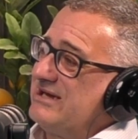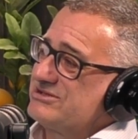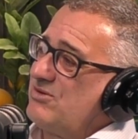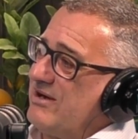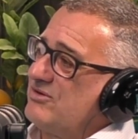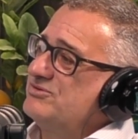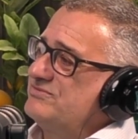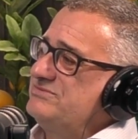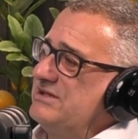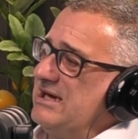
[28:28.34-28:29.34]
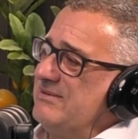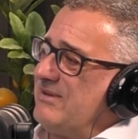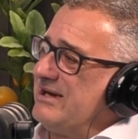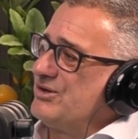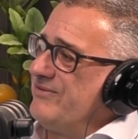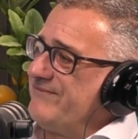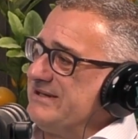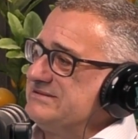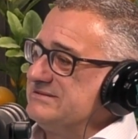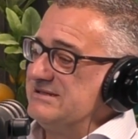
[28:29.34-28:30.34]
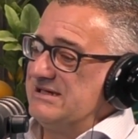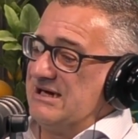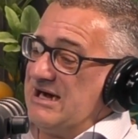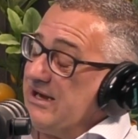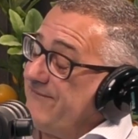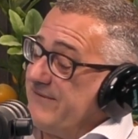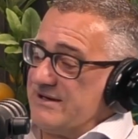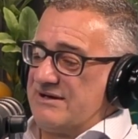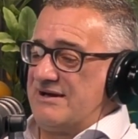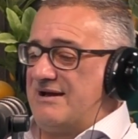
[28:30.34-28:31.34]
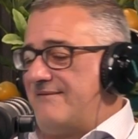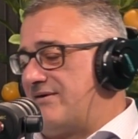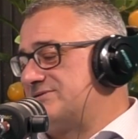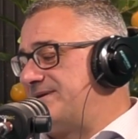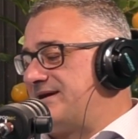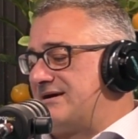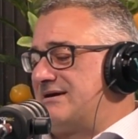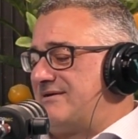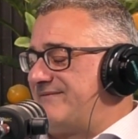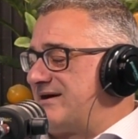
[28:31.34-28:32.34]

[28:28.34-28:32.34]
that's quite a good way of doing things. And I think if I was a bit younger, I